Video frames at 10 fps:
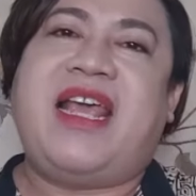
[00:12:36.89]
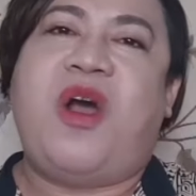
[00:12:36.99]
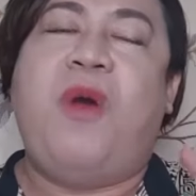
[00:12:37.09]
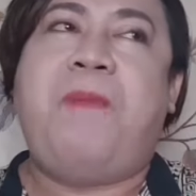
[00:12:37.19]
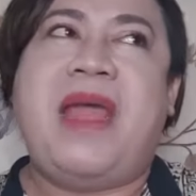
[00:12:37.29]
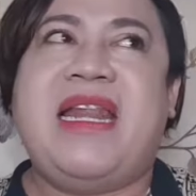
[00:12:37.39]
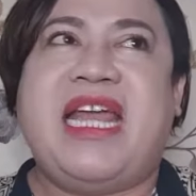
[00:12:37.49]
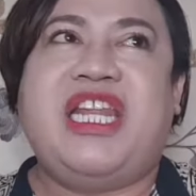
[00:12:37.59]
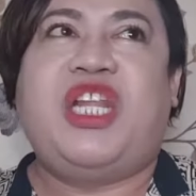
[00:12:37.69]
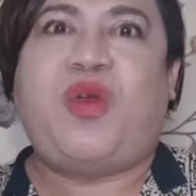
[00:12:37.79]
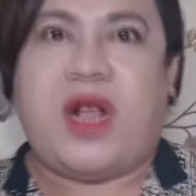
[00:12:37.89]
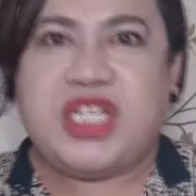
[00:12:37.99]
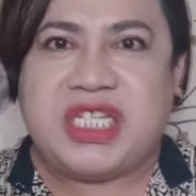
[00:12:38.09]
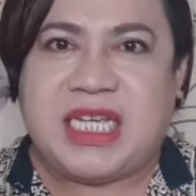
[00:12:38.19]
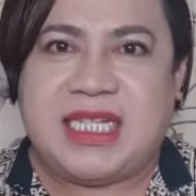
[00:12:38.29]
open-ended
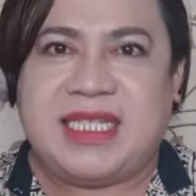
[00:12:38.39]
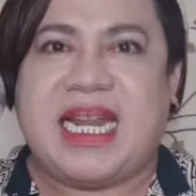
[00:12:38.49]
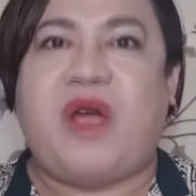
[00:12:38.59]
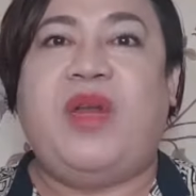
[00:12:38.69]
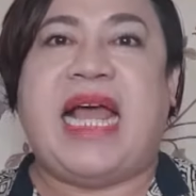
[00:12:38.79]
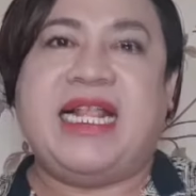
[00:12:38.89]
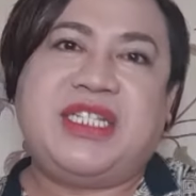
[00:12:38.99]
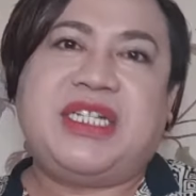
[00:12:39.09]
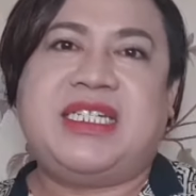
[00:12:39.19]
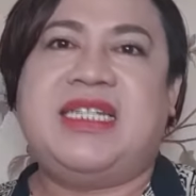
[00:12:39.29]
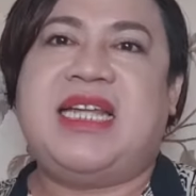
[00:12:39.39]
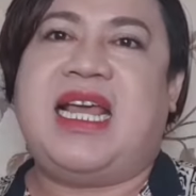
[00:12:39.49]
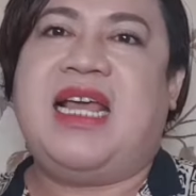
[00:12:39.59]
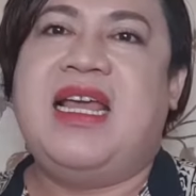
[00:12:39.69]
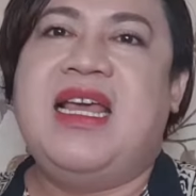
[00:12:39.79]
questions that I will answer
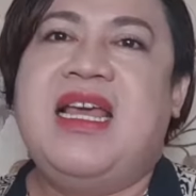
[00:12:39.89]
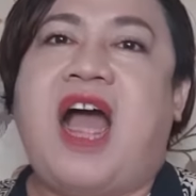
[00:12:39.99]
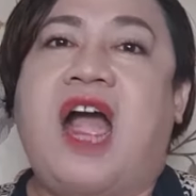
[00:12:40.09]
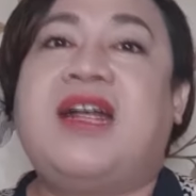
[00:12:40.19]
today are